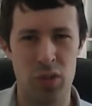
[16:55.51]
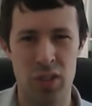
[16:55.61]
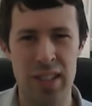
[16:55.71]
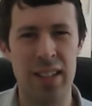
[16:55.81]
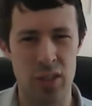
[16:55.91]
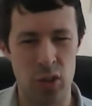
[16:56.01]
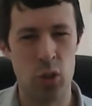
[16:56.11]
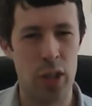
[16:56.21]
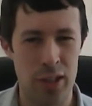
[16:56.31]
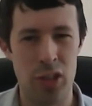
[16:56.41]
standard
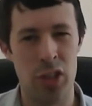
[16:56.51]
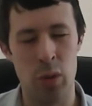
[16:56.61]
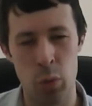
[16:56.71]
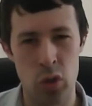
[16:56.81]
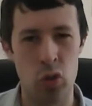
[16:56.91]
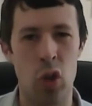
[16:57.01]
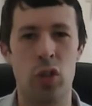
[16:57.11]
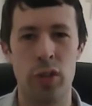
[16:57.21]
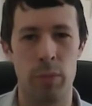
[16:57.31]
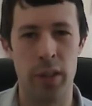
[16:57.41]
strategy was
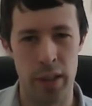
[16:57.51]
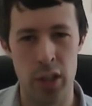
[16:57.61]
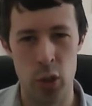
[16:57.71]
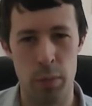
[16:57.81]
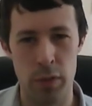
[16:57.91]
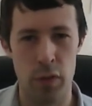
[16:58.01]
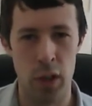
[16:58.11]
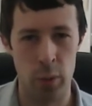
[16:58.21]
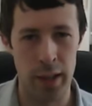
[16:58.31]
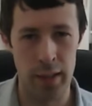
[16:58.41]
not something they should be
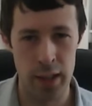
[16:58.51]
following.